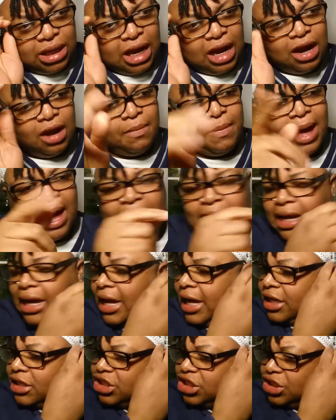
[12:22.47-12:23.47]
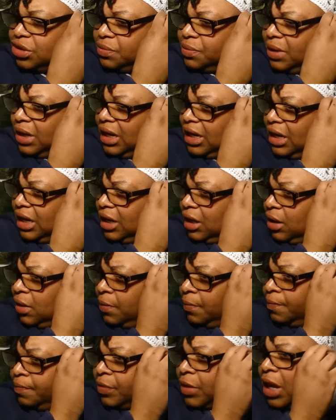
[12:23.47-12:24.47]
everybody else,
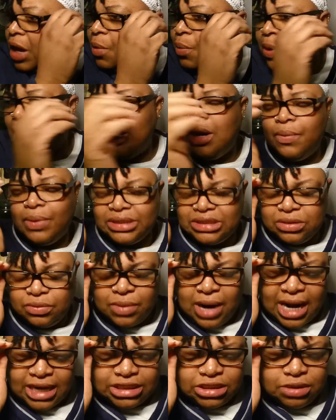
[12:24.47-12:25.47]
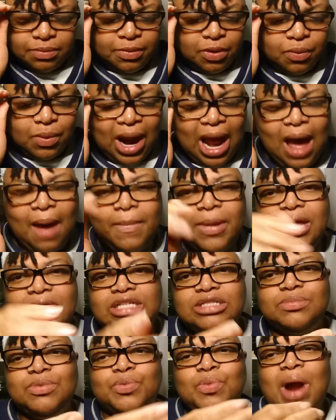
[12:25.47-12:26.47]
it really wasn't right to Mariah,
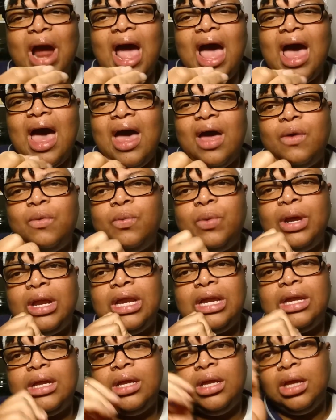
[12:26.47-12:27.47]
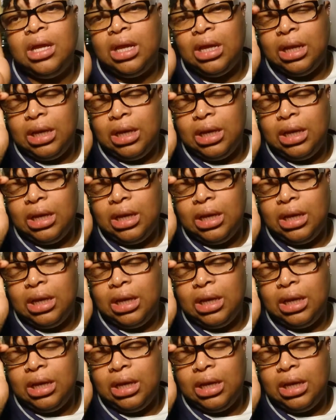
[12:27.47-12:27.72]
because Mariah really